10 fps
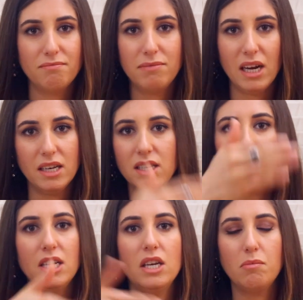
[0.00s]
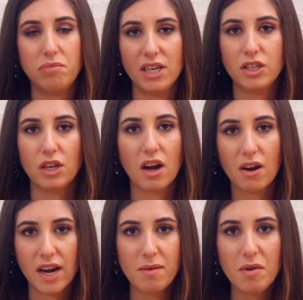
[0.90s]
but didn't play
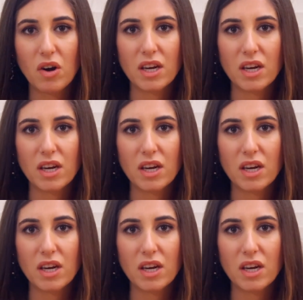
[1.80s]
soccer anymore,